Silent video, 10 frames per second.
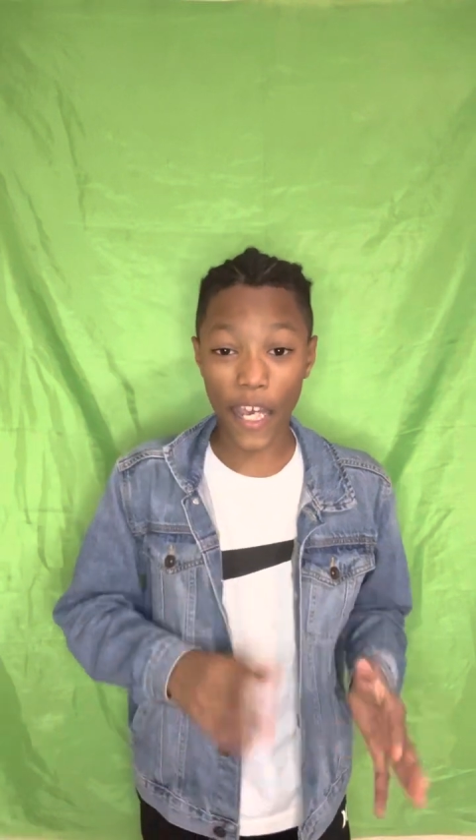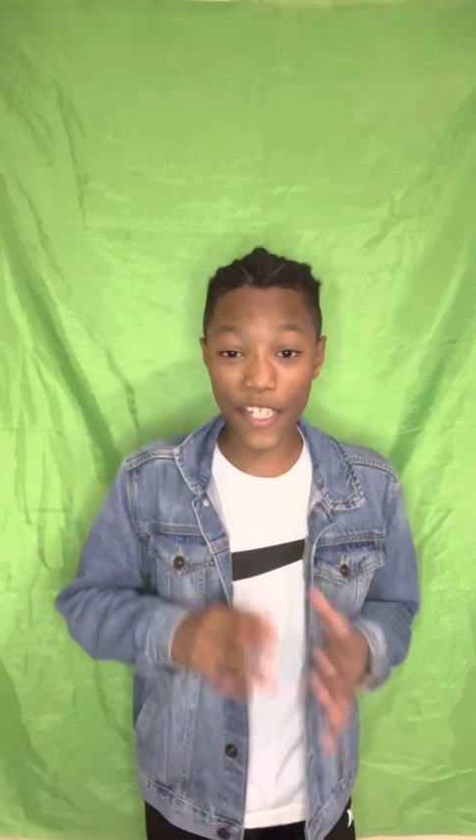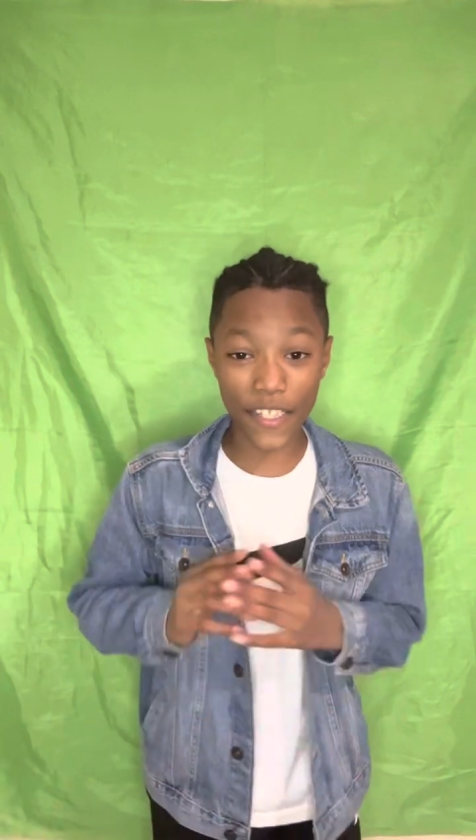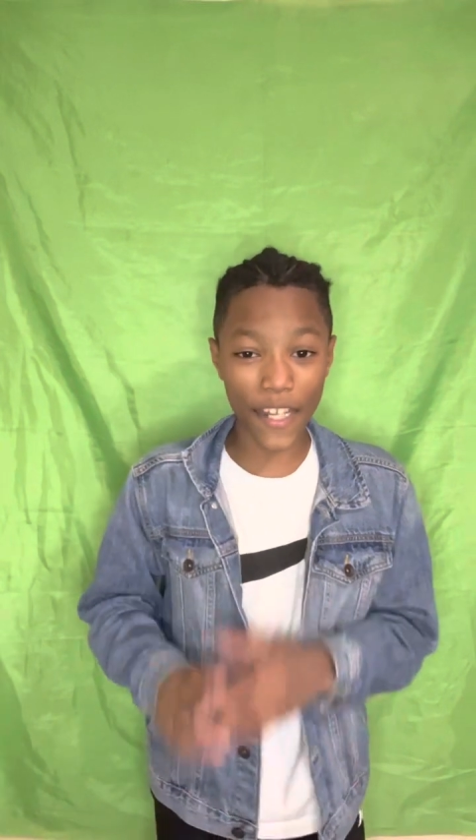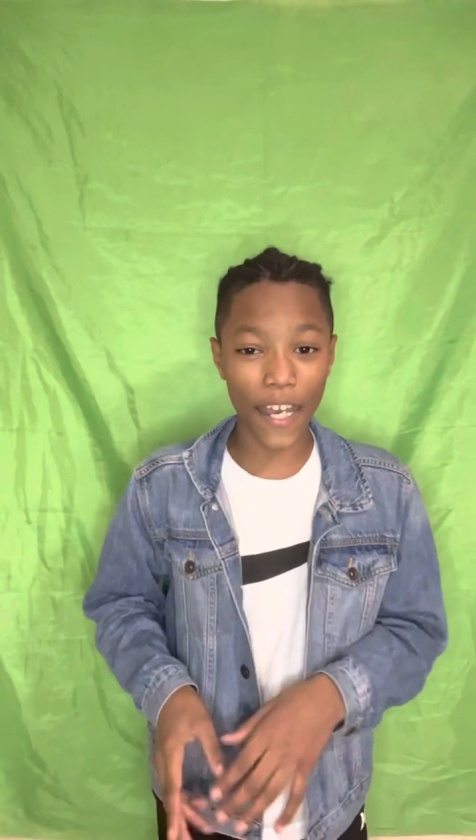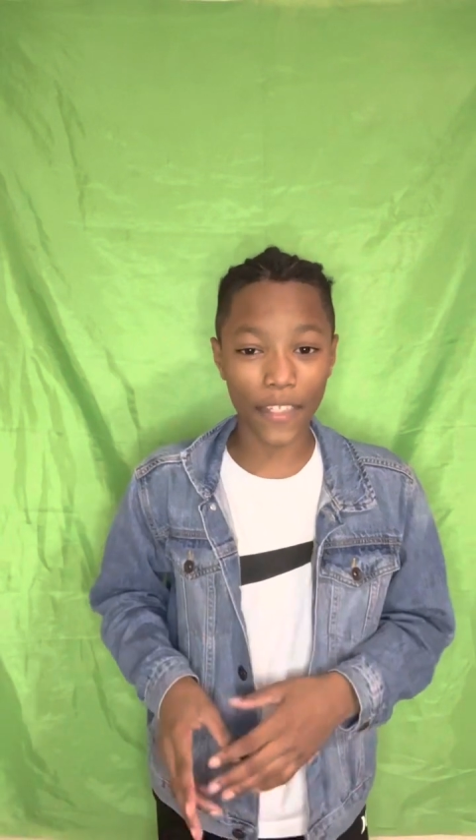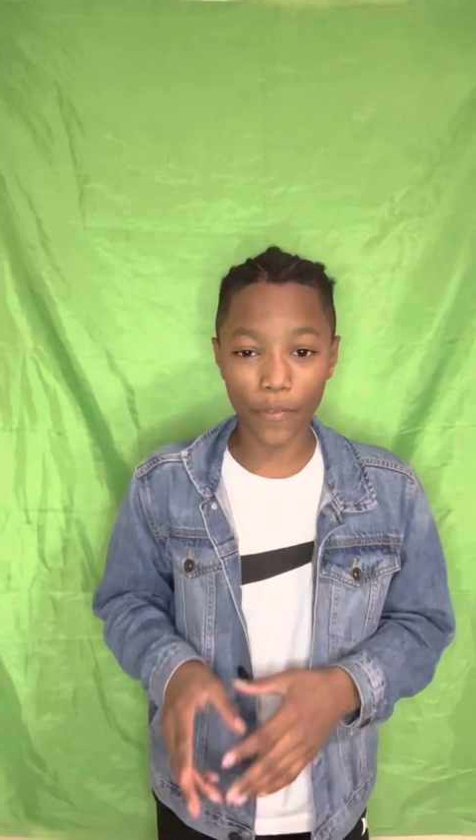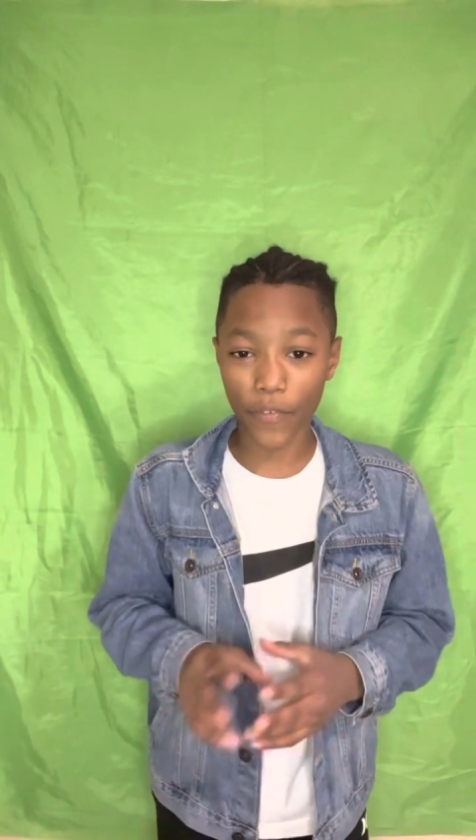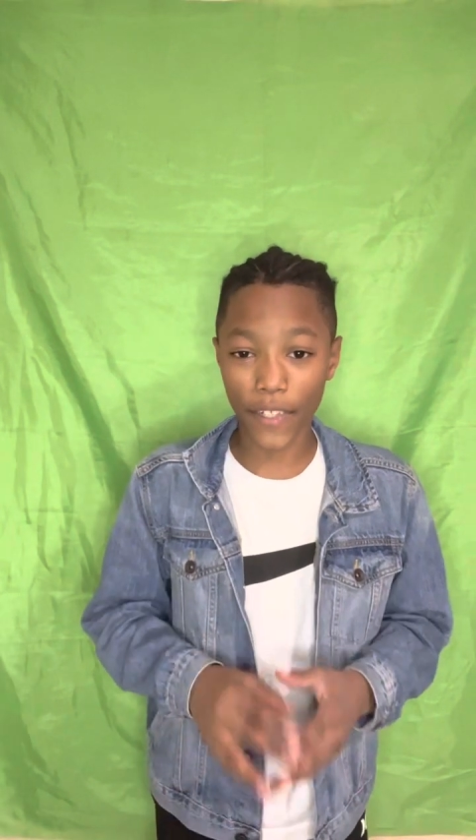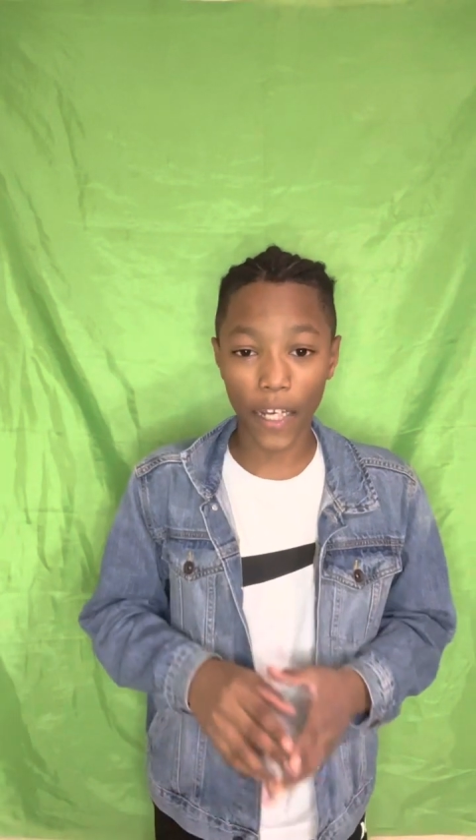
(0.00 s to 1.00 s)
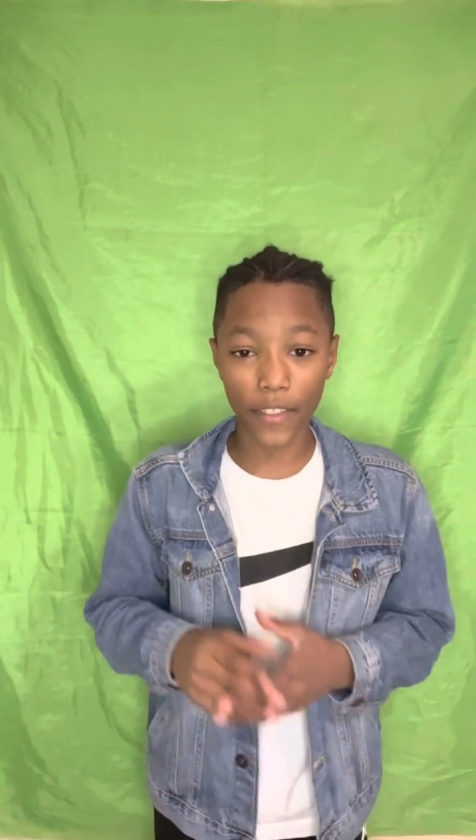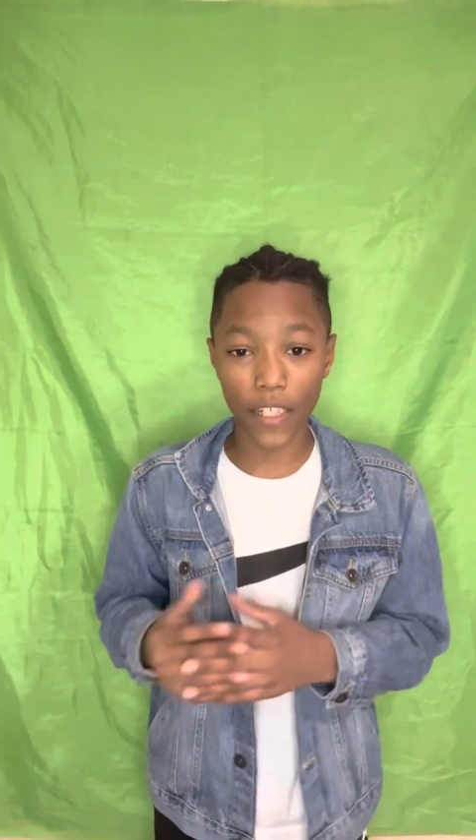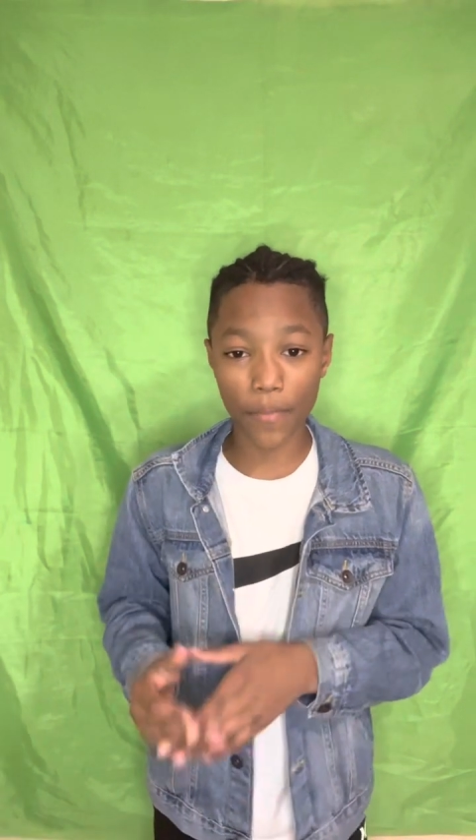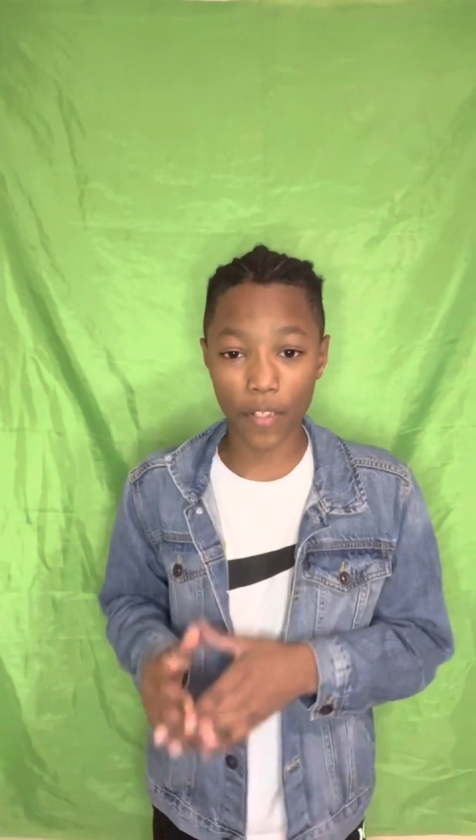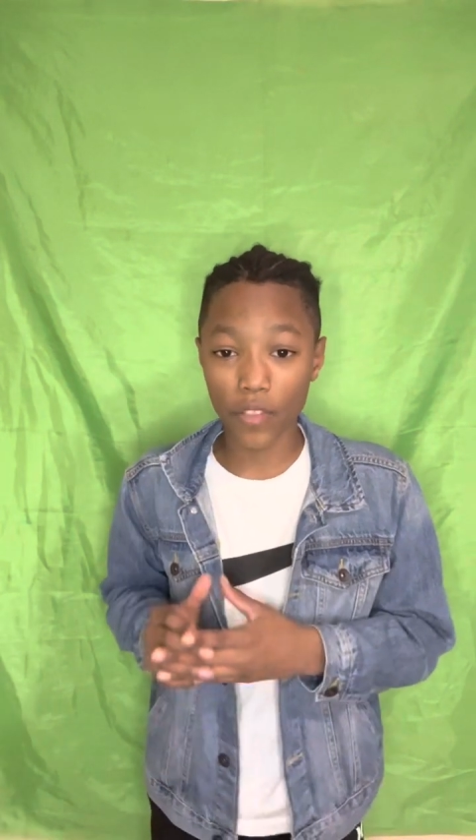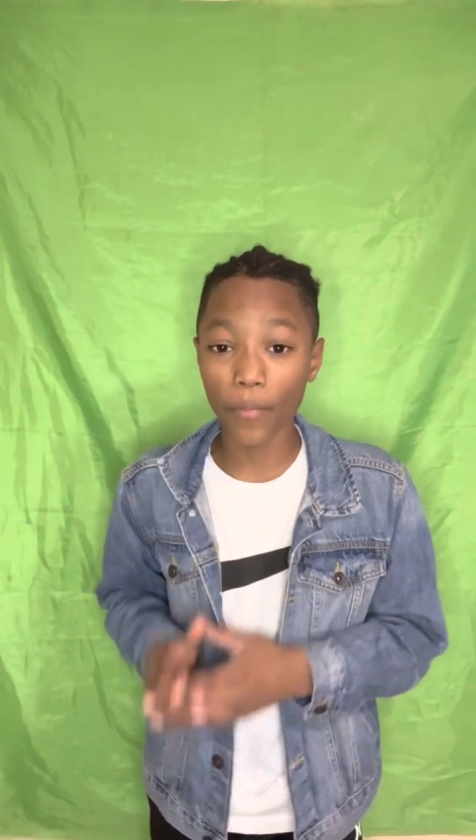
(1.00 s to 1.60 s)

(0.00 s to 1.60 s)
Agent Dad, the finale comes out